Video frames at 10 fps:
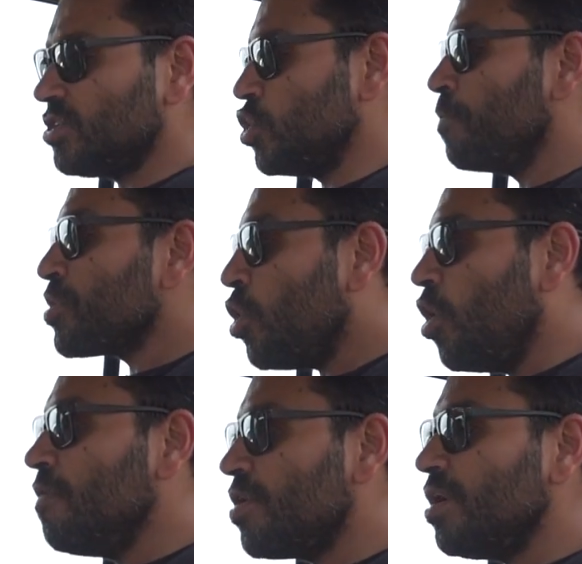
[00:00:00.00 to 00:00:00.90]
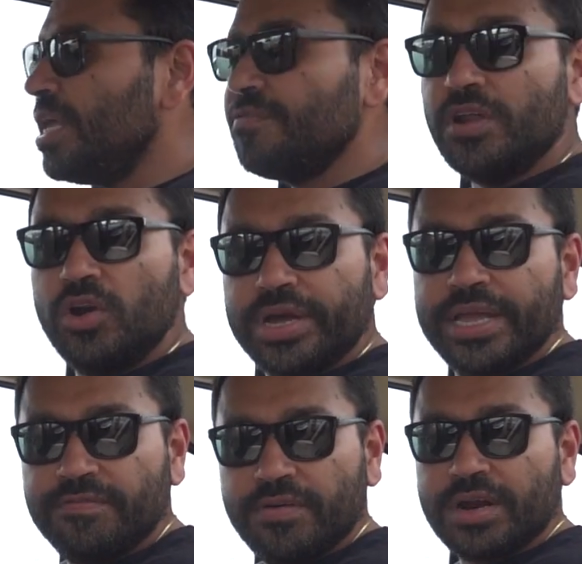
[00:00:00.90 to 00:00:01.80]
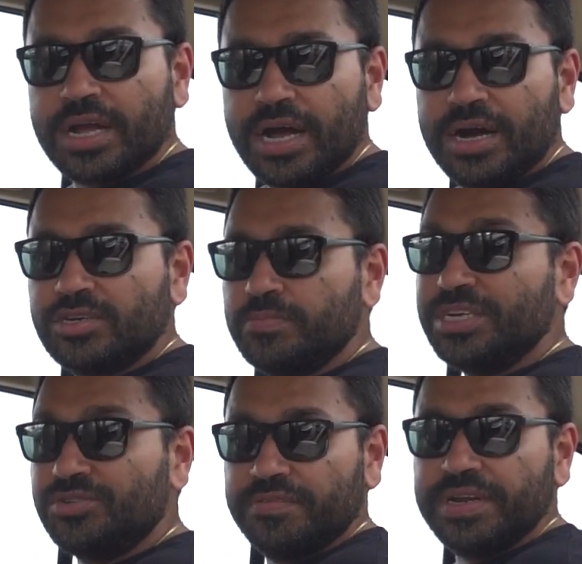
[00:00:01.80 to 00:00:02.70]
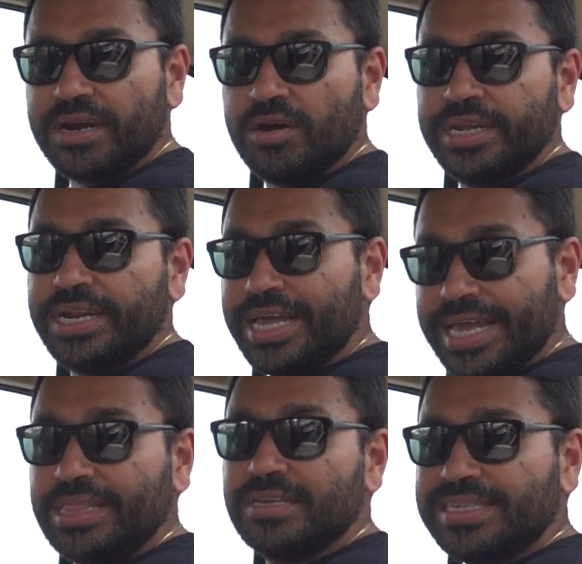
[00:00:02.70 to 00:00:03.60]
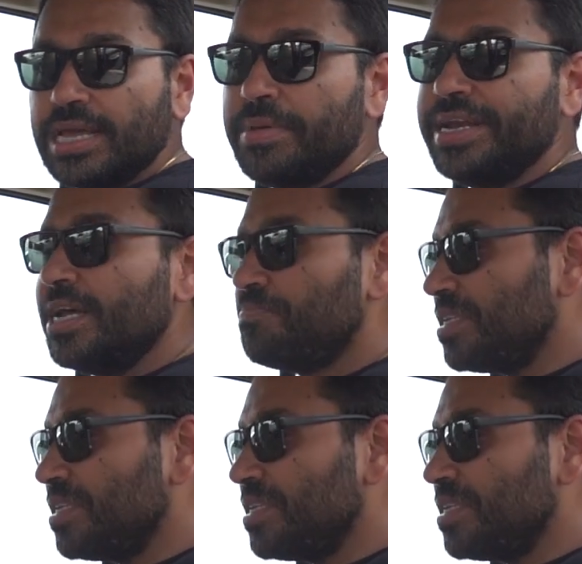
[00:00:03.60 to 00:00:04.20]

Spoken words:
So overall, if you're looking for a car to be driven around in this segment,